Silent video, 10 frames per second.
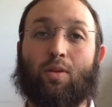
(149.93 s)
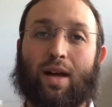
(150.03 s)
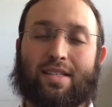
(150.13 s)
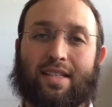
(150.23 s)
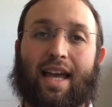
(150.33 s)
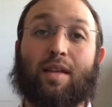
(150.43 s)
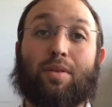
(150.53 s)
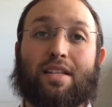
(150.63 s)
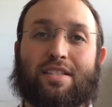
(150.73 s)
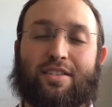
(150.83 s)
Once again, a
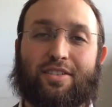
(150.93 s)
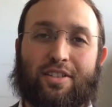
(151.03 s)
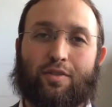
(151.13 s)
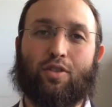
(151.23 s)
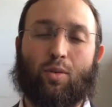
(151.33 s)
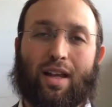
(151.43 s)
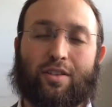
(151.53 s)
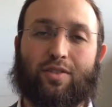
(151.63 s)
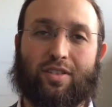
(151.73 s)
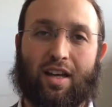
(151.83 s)
blessing for a
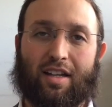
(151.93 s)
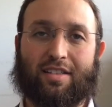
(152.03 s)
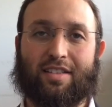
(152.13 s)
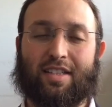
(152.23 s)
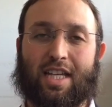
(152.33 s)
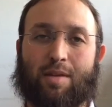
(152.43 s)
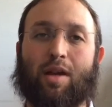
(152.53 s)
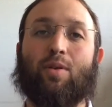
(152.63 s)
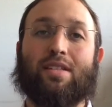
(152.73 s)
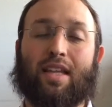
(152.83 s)
wonderful night.
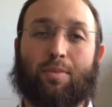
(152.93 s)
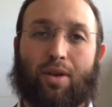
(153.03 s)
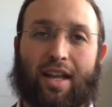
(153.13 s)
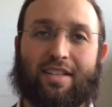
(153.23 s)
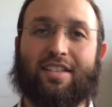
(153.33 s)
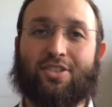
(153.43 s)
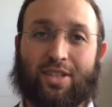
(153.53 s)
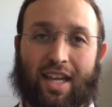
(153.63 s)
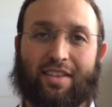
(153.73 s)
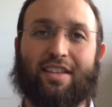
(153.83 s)
May we celebrate
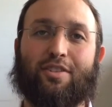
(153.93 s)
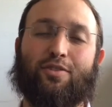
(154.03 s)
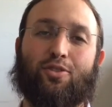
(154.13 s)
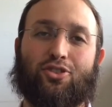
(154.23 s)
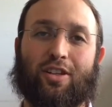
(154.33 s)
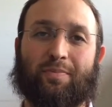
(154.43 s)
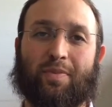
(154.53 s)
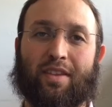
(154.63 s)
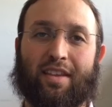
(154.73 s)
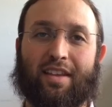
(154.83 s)
together in the future
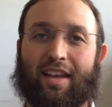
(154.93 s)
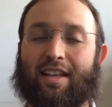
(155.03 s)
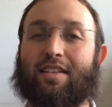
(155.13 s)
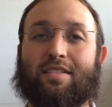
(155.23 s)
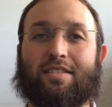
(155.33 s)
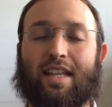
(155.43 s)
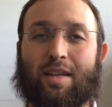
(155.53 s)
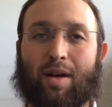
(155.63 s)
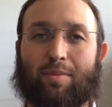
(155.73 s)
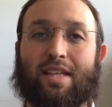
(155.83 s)
and
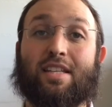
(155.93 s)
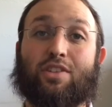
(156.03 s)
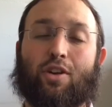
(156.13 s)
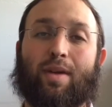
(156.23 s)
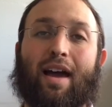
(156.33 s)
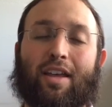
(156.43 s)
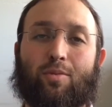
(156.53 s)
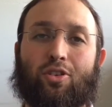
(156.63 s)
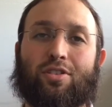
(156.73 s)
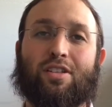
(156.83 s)
sending my blessings from our
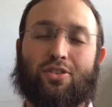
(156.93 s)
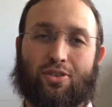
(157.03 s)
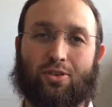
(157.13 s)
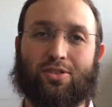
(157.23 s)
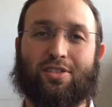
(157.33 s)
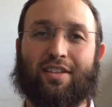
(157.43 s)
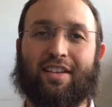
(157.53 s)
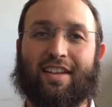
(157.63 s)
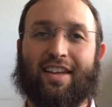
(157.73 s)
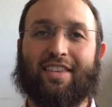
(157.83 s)
community to yours.
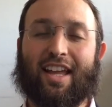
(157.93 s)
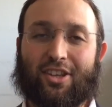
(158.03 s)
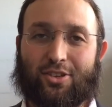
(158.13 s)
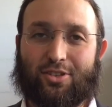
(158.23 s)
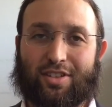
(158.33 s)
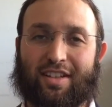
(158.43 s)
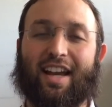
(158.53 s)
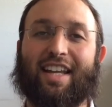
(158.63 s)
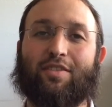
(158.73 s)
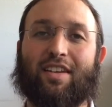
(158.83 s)
Thank you
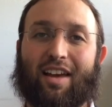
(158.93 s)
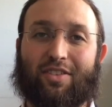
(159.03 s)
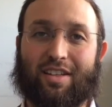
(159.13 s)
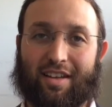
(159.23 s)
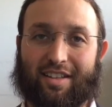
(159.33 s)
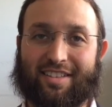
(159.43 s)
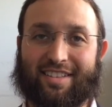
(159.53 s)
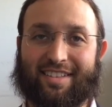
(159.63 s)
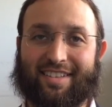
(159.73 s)
and have a lovely night.